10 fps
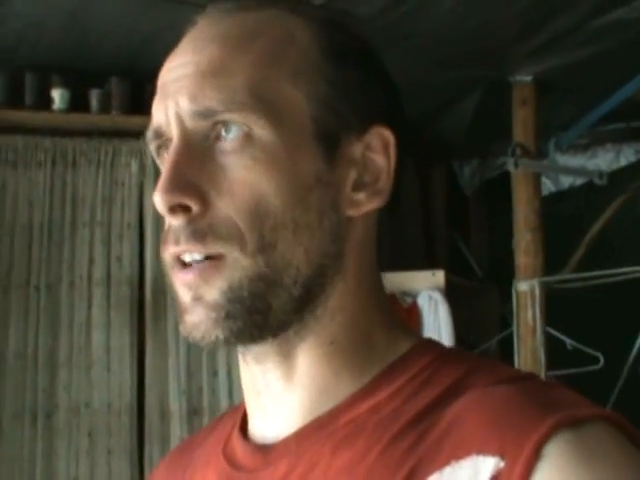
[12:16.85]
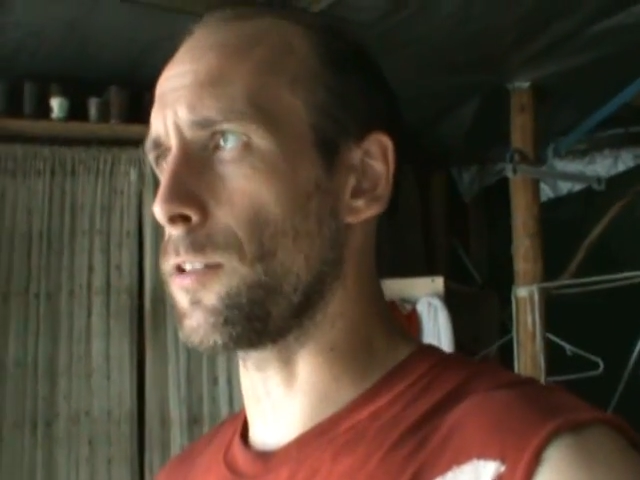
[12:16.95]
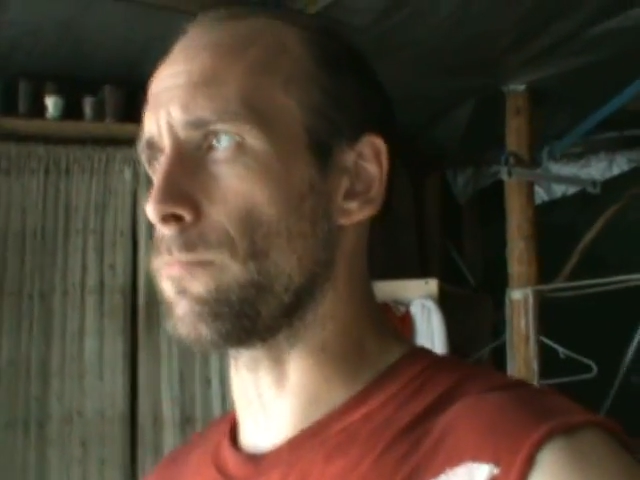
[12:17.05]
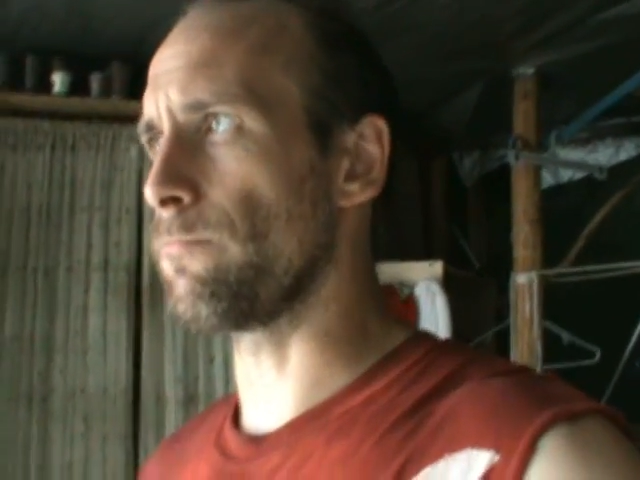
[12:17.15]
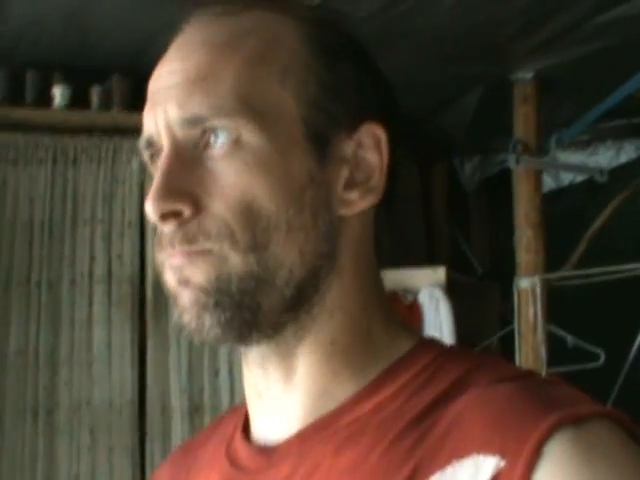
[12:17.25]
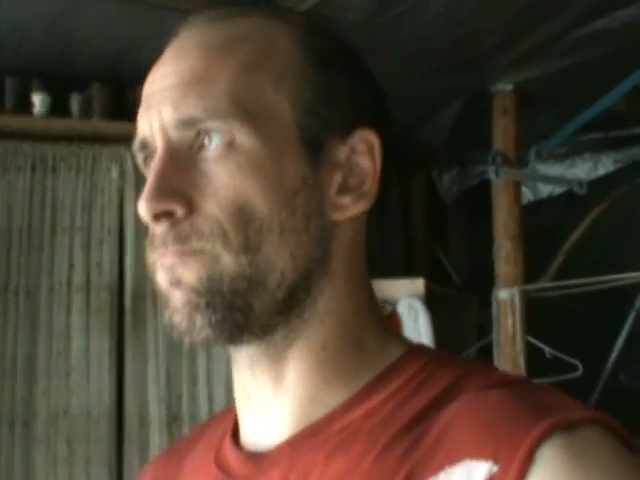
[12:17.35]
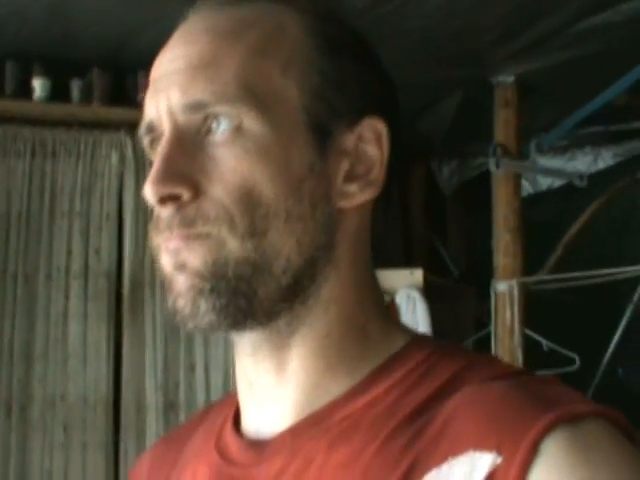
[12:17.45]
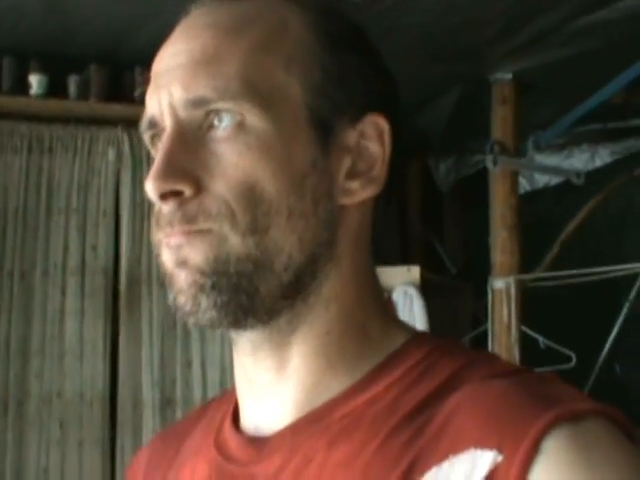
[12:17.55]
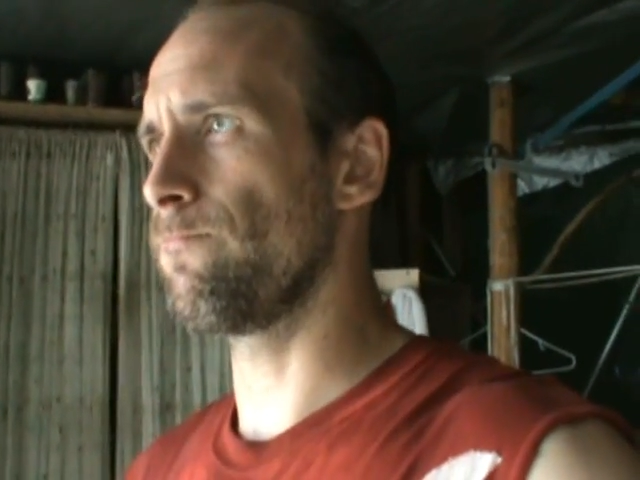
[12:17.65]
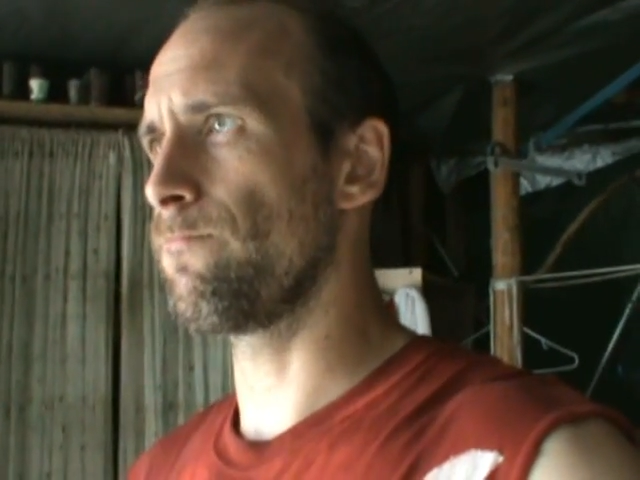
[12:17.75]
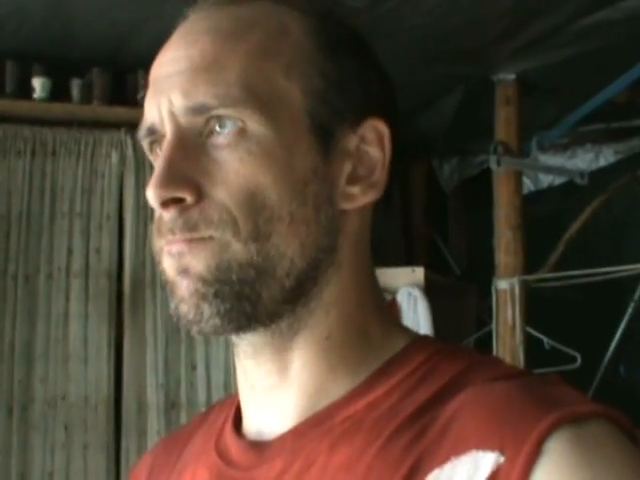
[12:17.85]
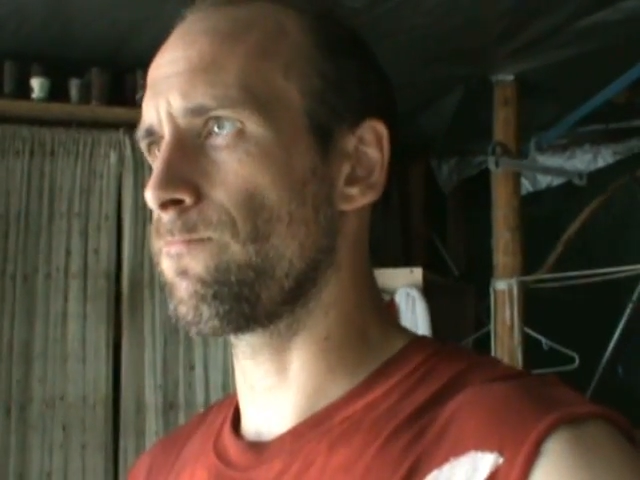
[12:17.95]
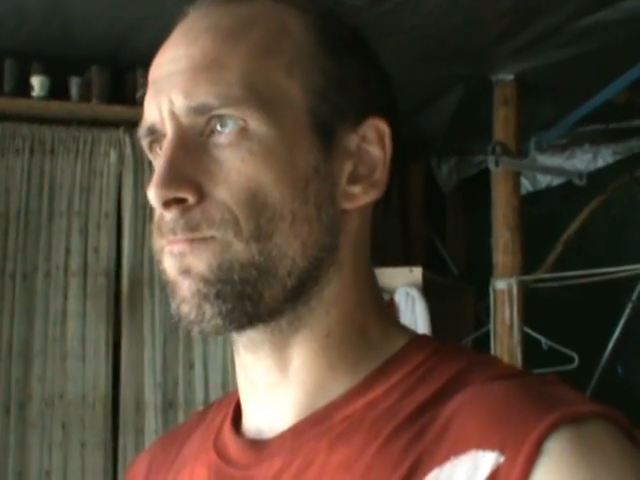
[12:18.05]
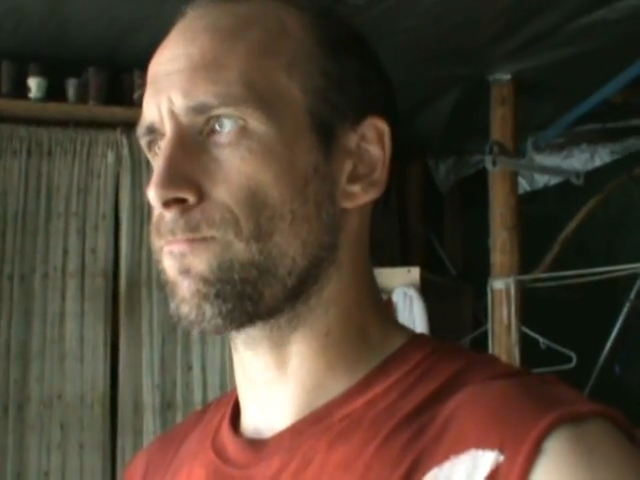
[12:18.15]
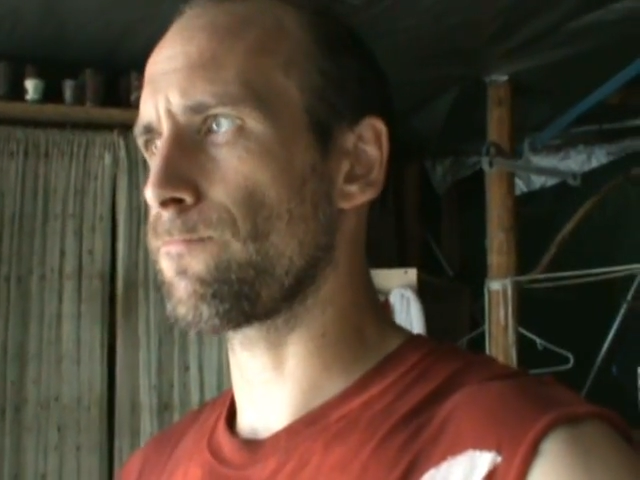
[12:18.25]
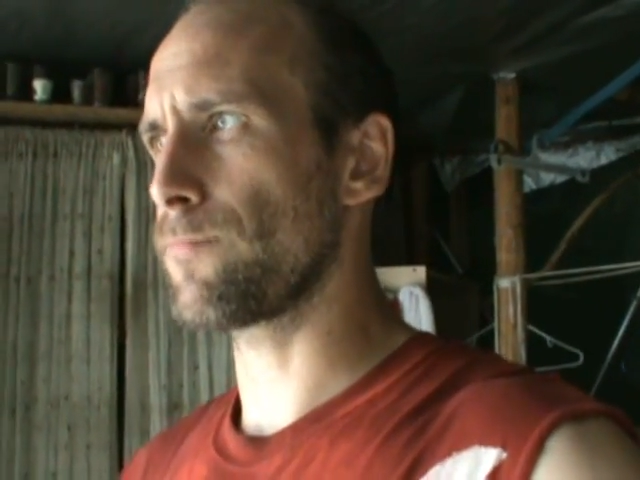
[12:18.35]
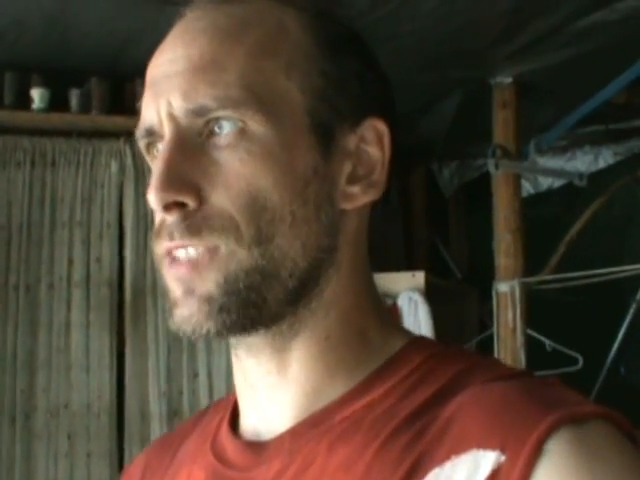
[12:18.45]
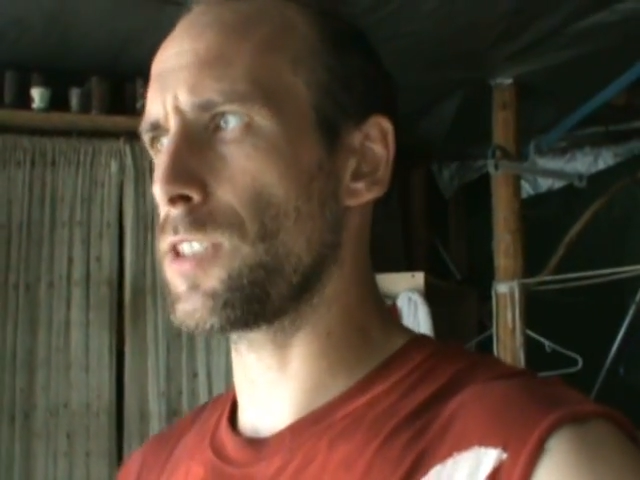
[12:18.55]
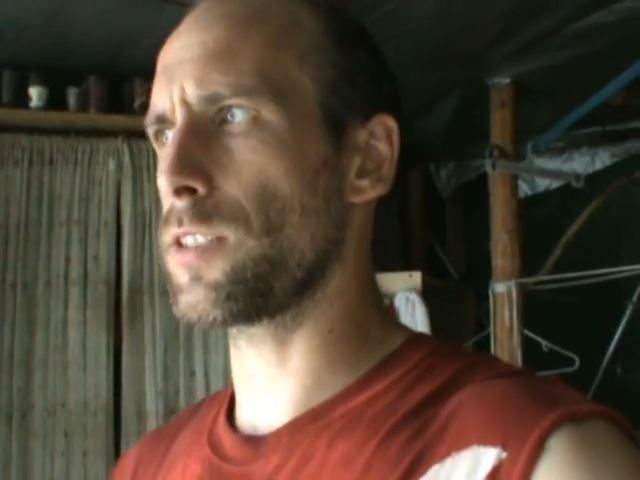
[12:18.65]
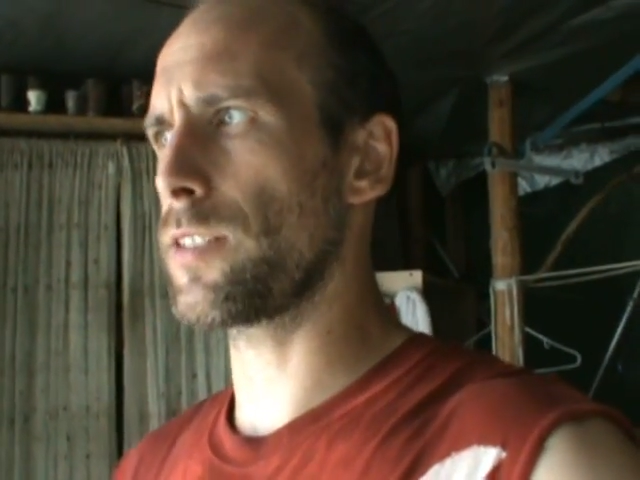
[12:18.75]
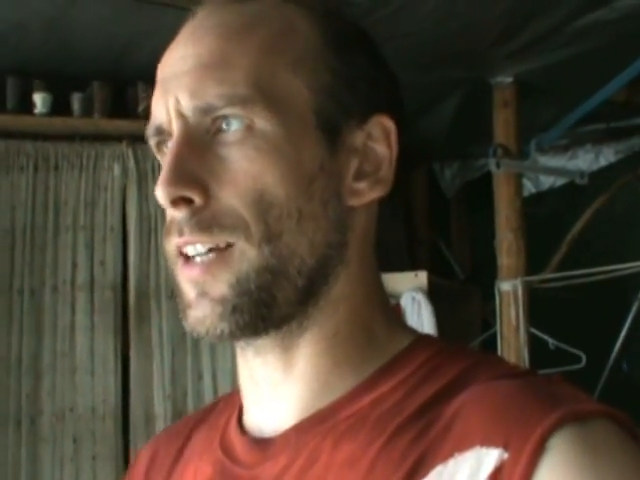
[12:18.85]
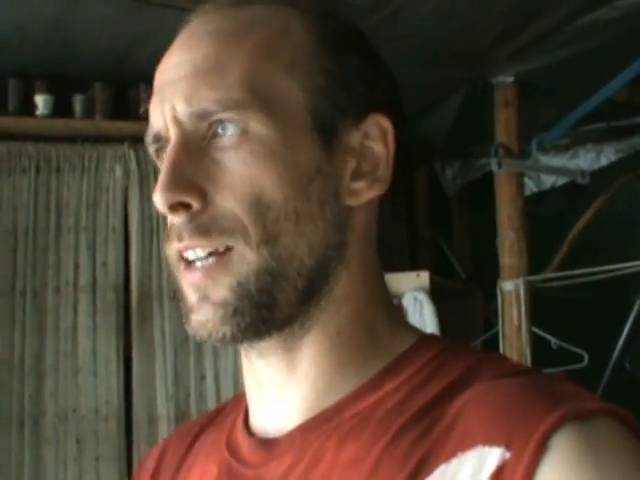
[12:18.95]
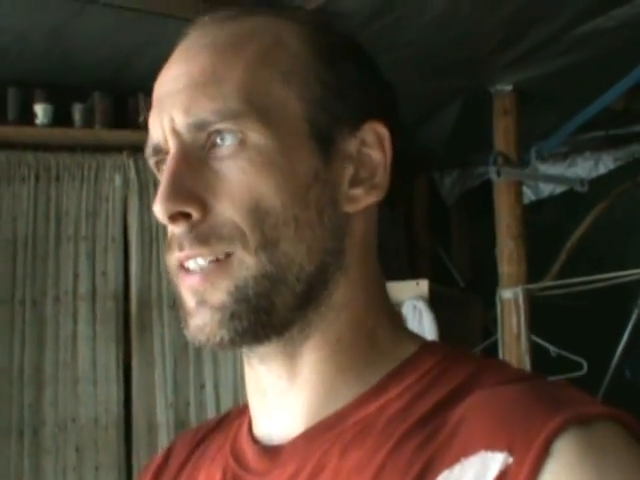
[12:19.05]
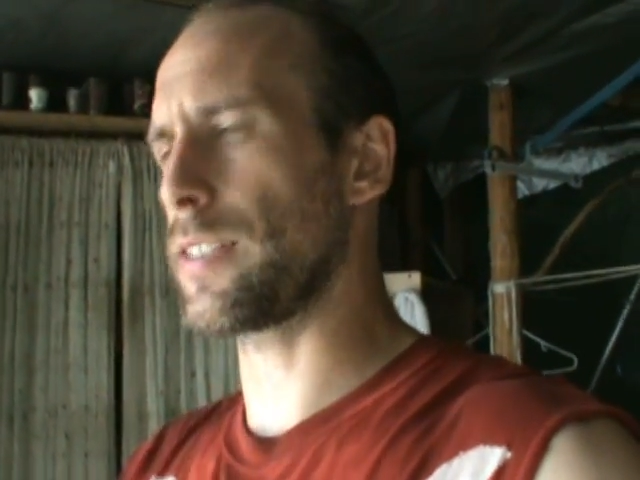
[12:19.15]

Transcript: out, just uh,